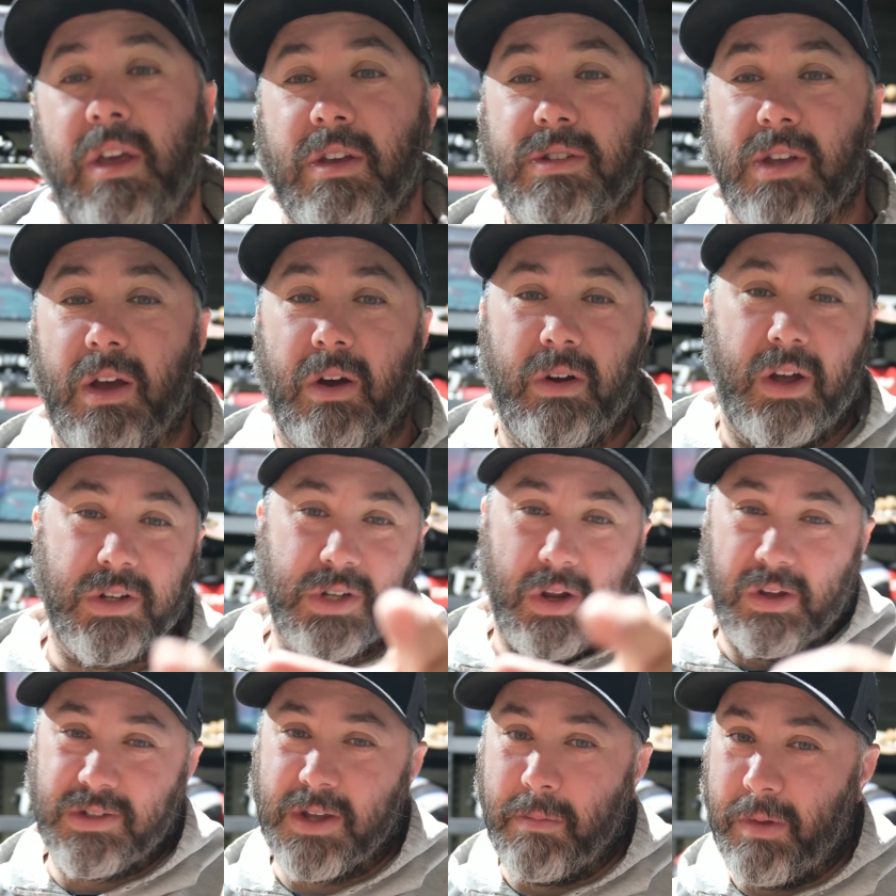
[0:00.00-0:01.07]
So I'll show
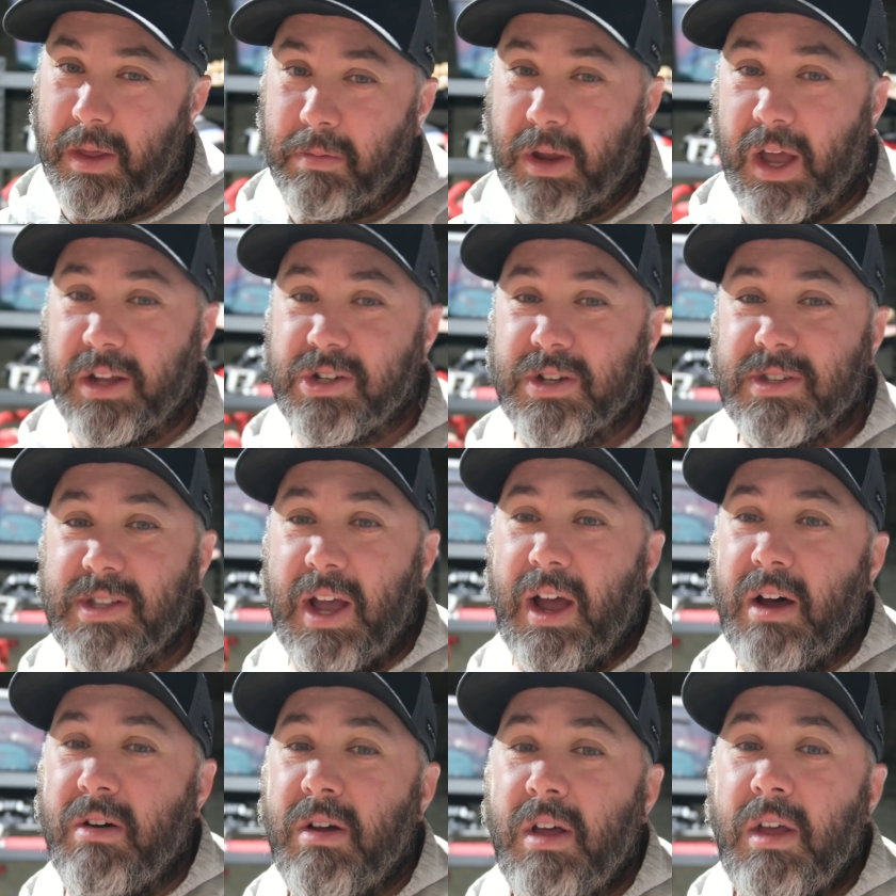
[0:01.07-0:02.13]
you some of them catches
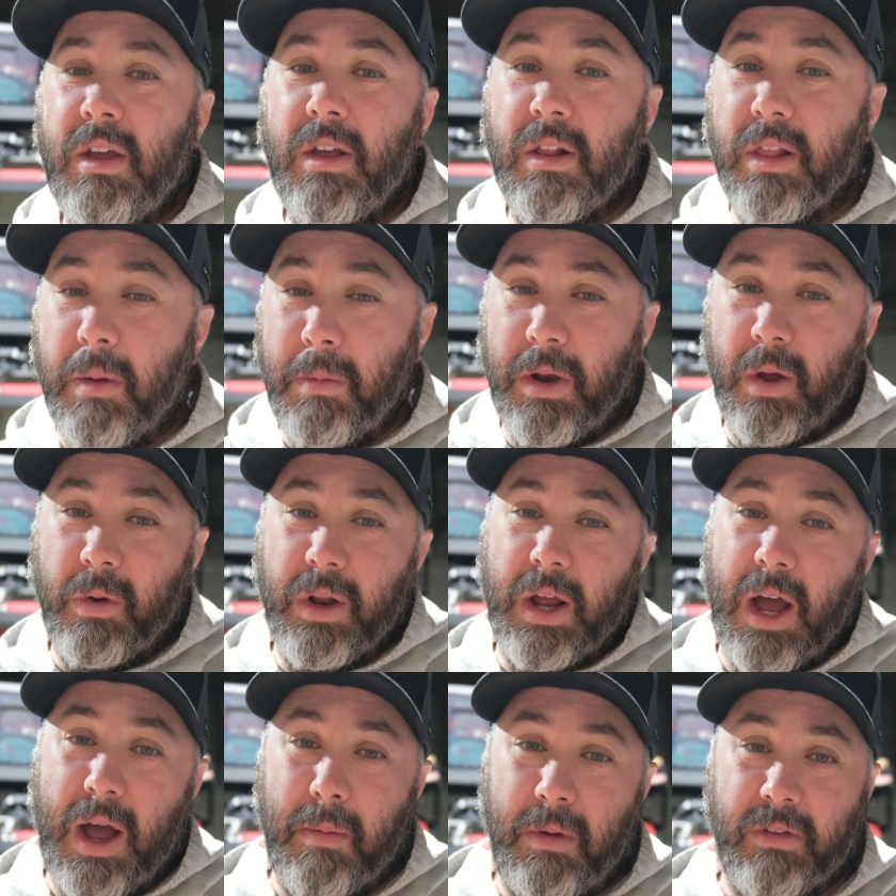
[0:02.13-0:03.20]
now. Let me know in the
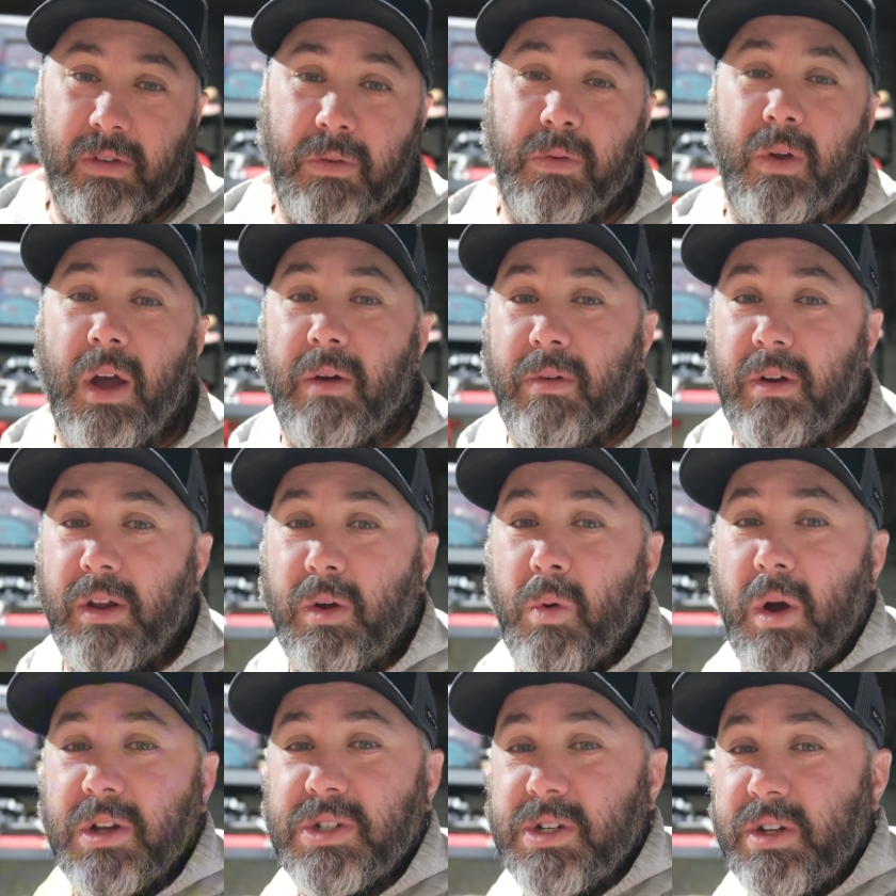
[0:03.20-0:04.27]
comments if you have any
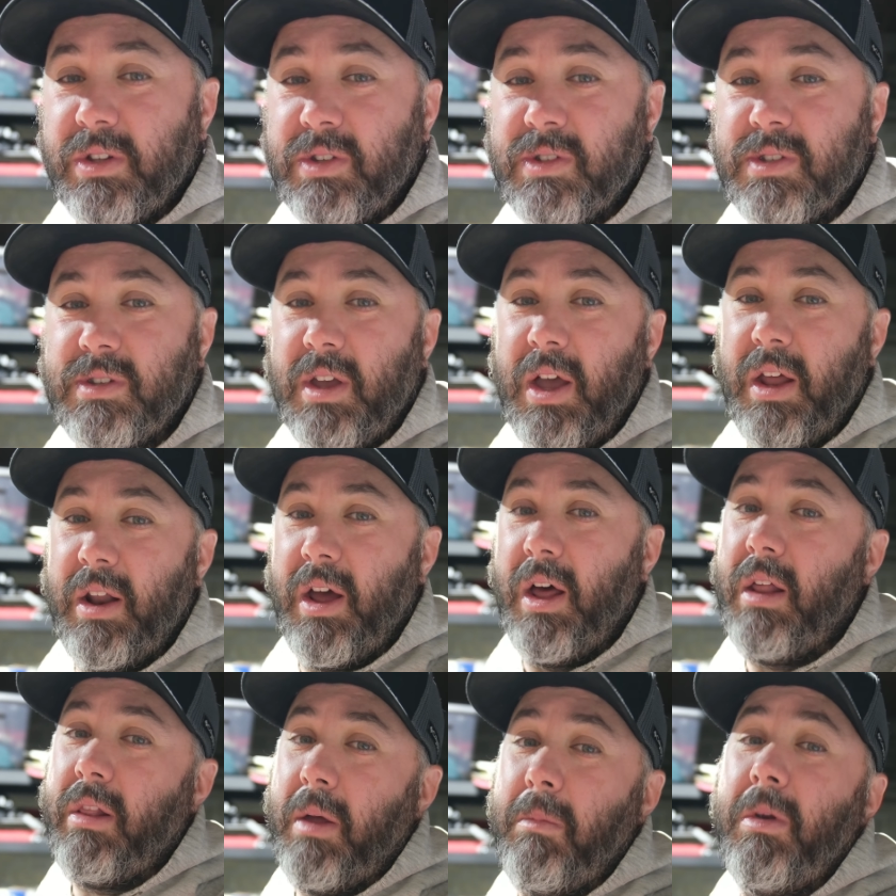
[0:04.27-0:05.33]
questions, and
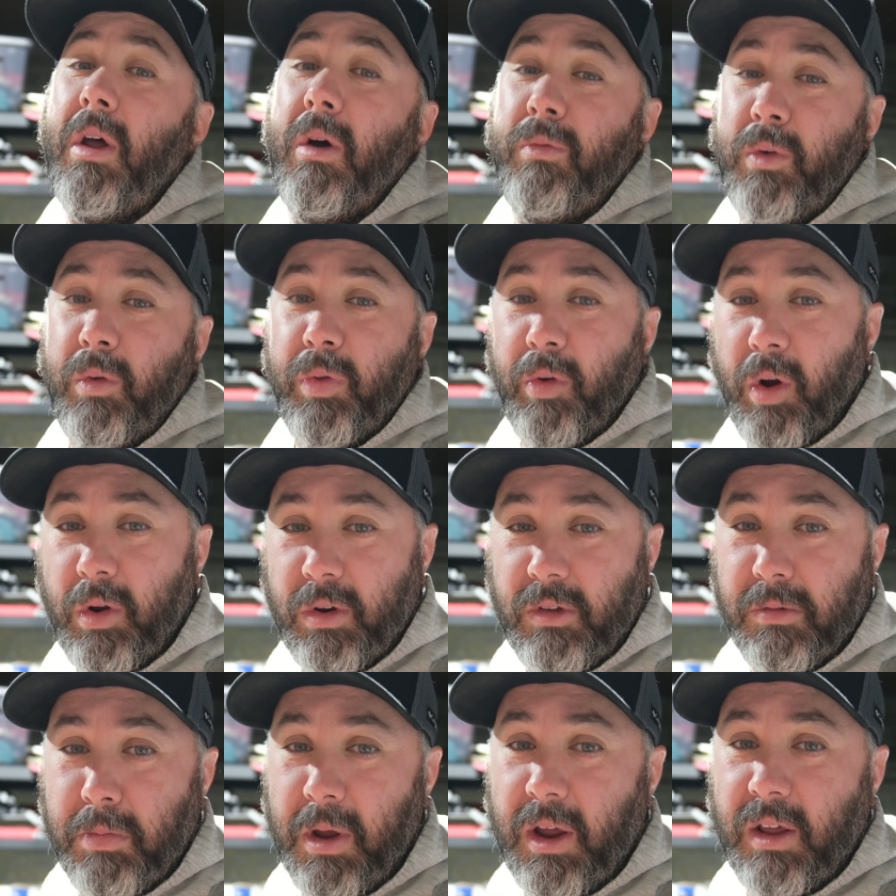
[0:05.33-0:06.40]
let me know if you're throwing
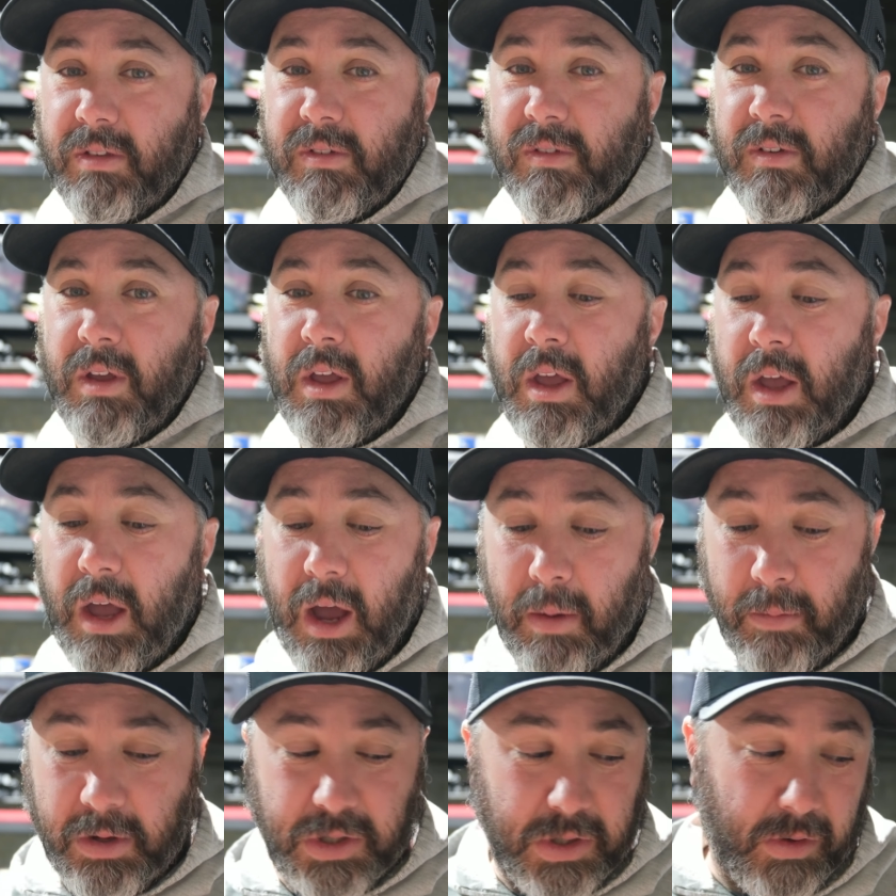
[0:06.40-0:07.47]
these baits, how
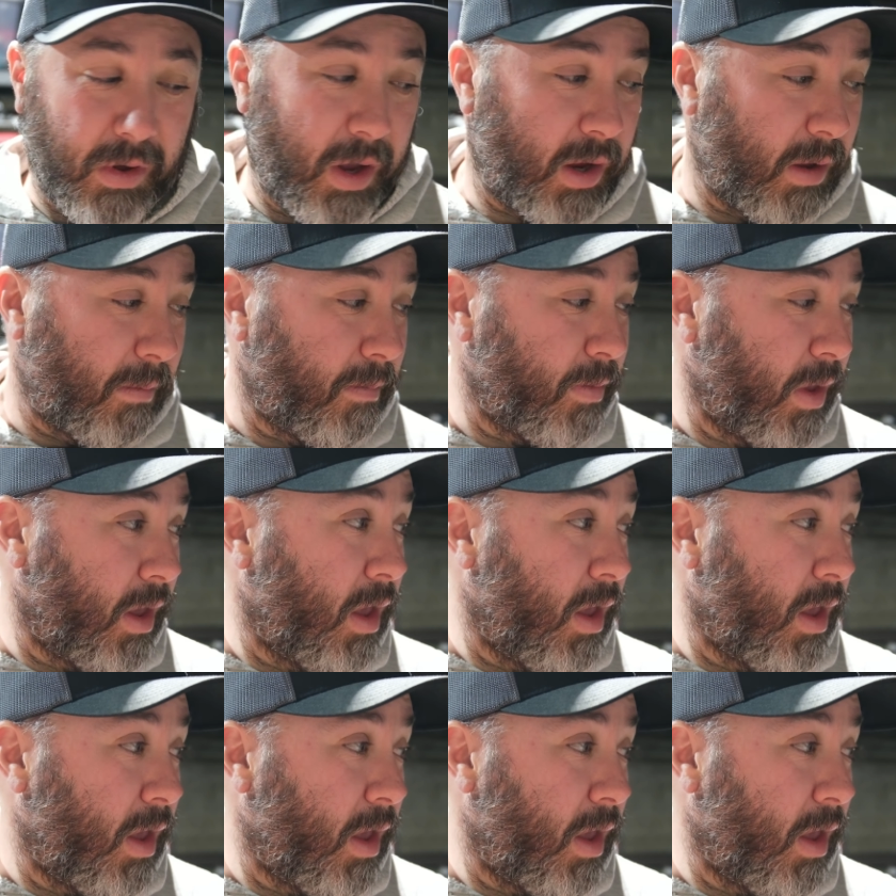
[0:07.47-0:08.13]
much you like them.